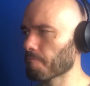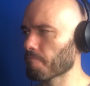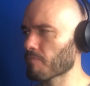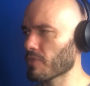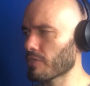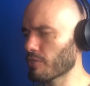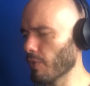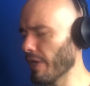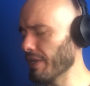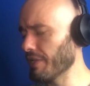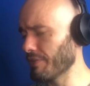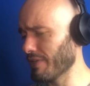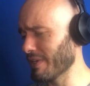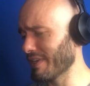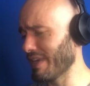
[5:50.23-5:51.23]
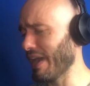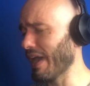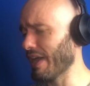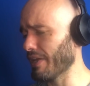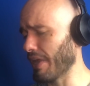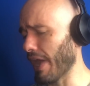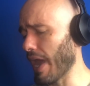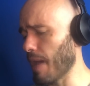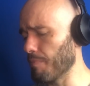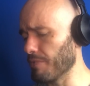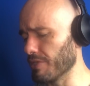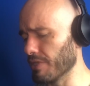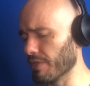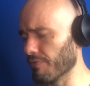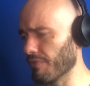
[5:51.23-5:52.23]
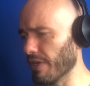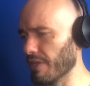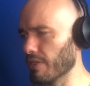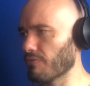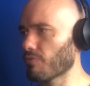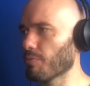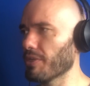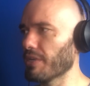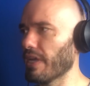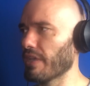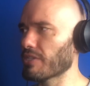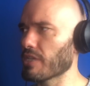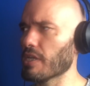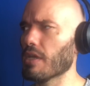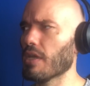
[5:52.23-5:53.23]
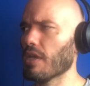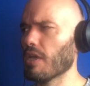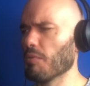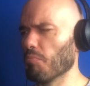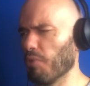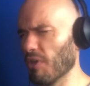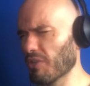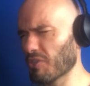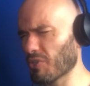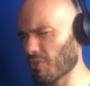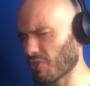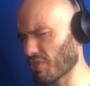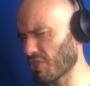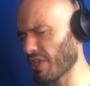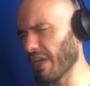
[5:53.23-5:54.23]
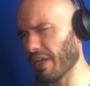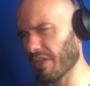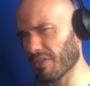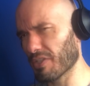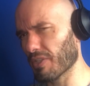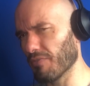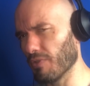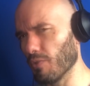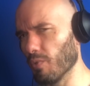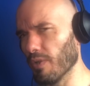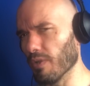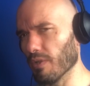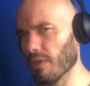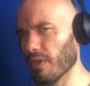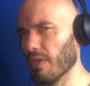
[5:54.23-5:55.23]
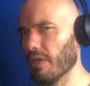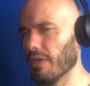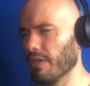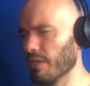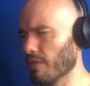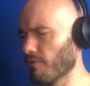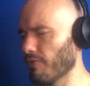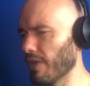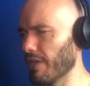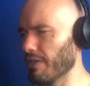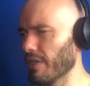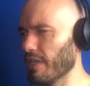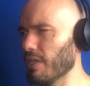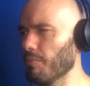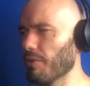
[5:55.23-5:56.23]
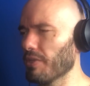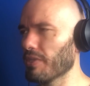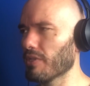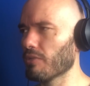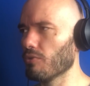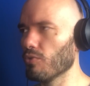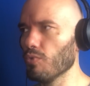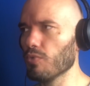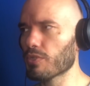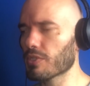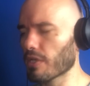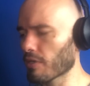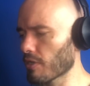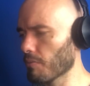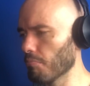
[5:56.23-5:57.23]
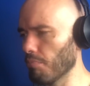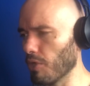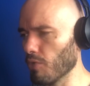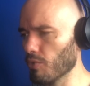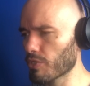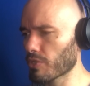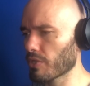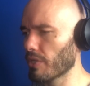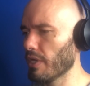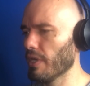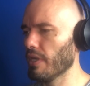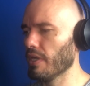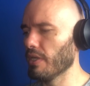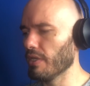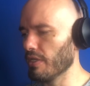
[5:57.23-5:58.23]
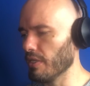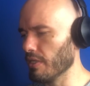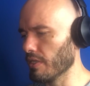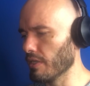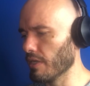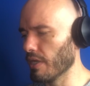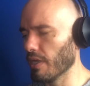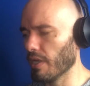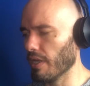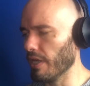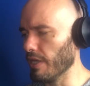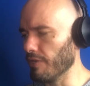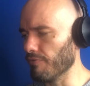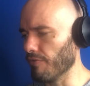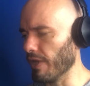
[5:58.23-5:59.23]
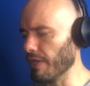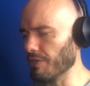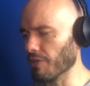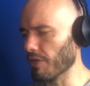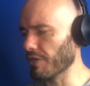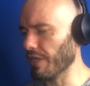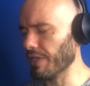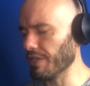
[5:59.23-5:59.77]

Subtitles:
So anything can happen in a fight. Everybody has a puncher's chance, if you will, in a fight. Anybody can lose their composure in a fight on any